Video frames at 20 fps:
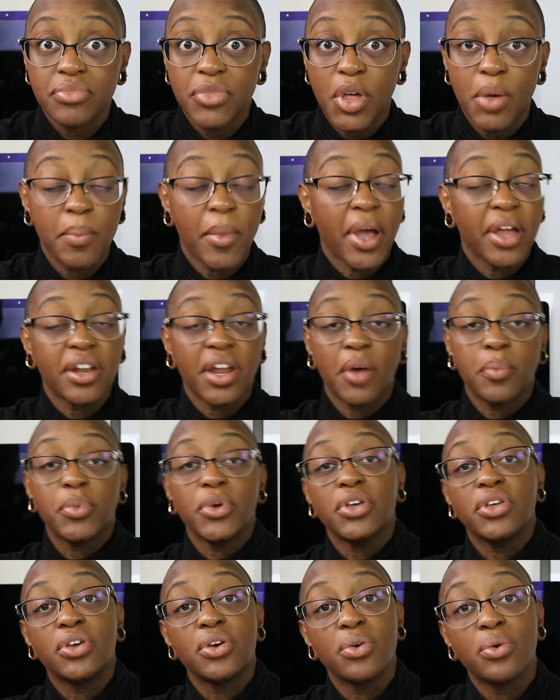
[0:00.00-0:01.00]
It might not
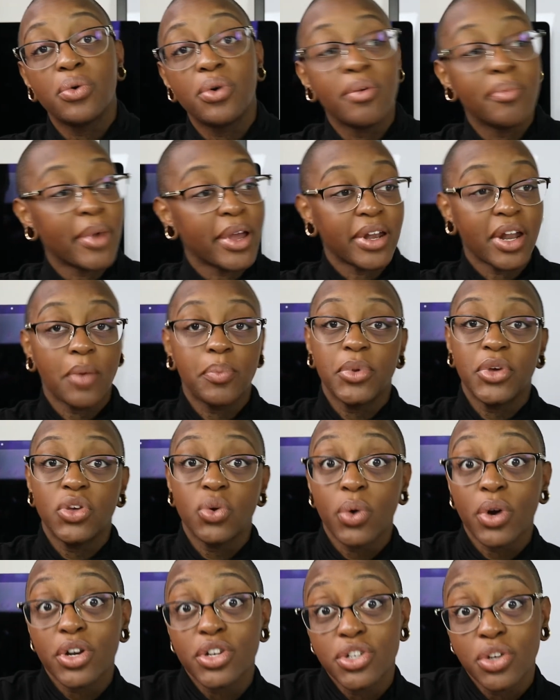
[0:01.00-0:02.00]
be you, it might not be
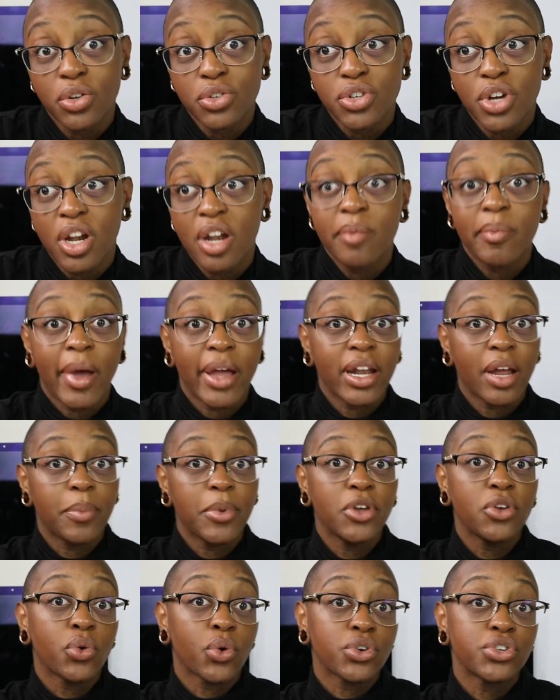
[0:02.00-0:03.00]
your children, it might not
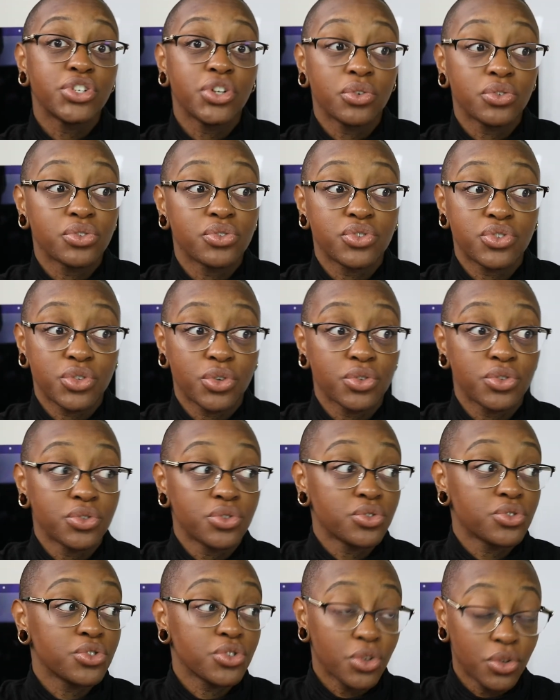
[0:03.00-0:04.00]
be your children's children,